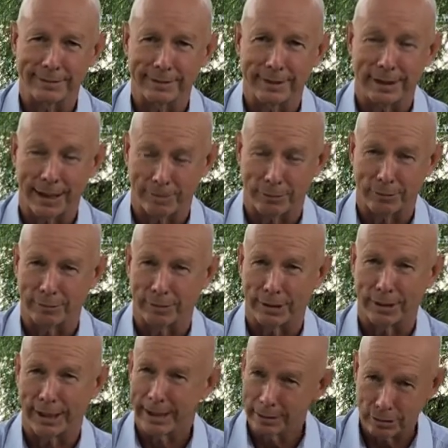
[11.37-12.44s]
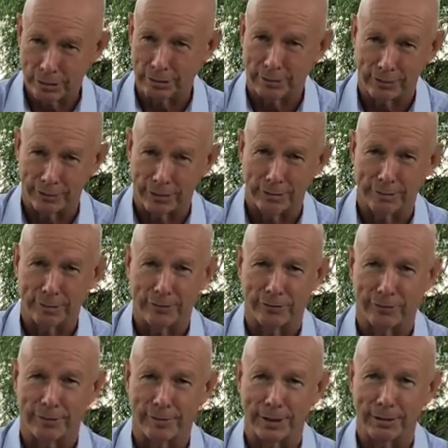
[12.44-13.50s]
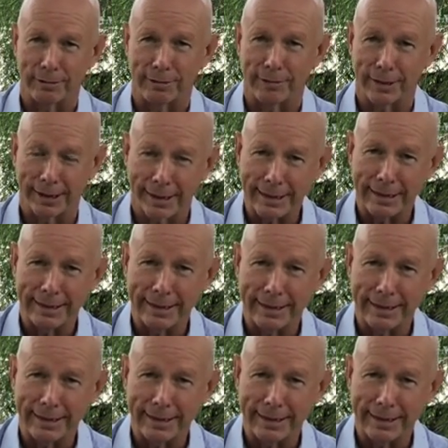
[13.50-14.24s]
I happen to be Councillor Fredman for the Mary Valley.